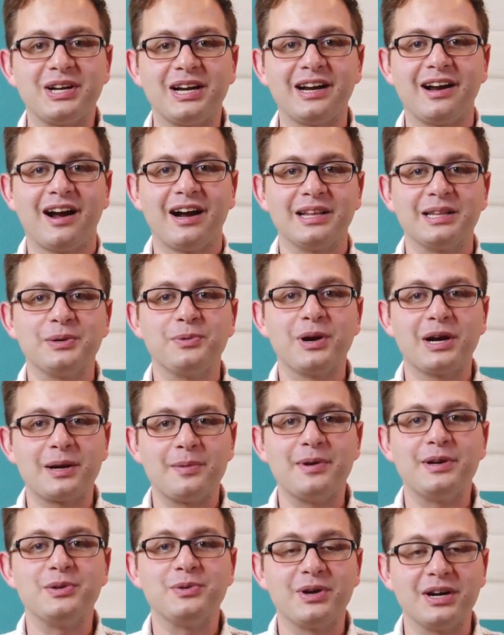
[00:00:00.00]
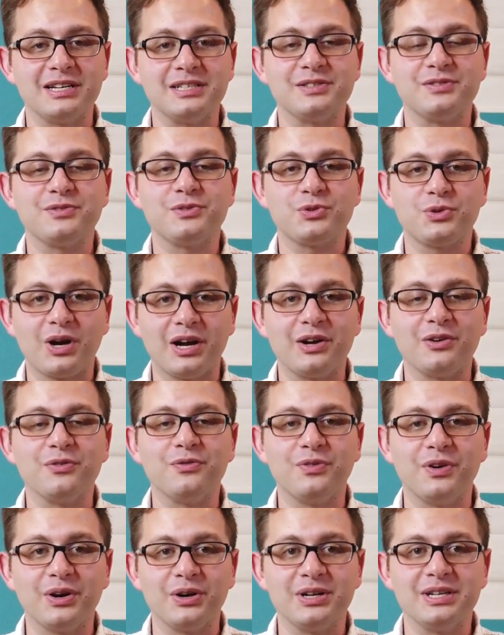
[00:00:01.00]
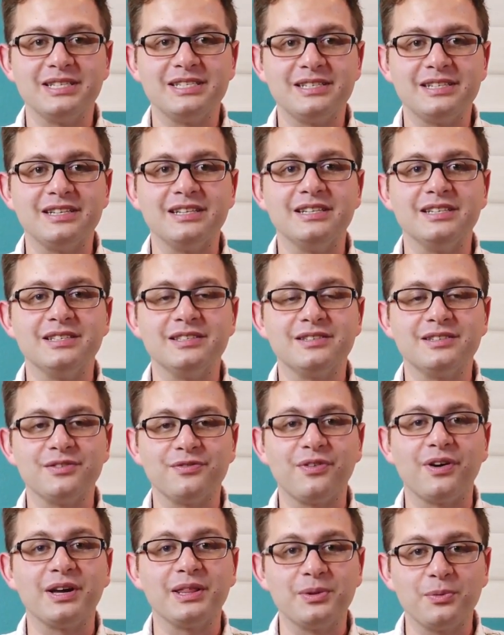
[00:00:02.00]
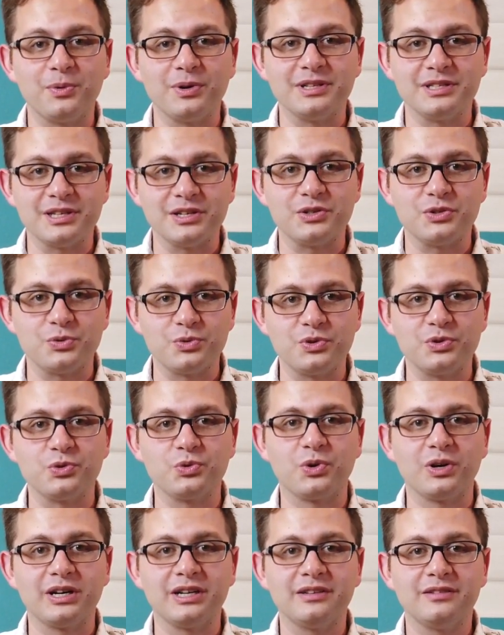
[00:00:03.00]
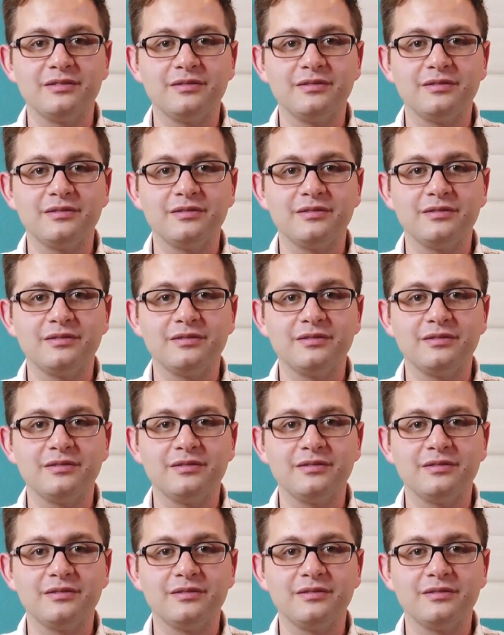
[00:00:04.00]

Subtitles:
I highly recommend you guys try out various teas to find the ones that you enjoy.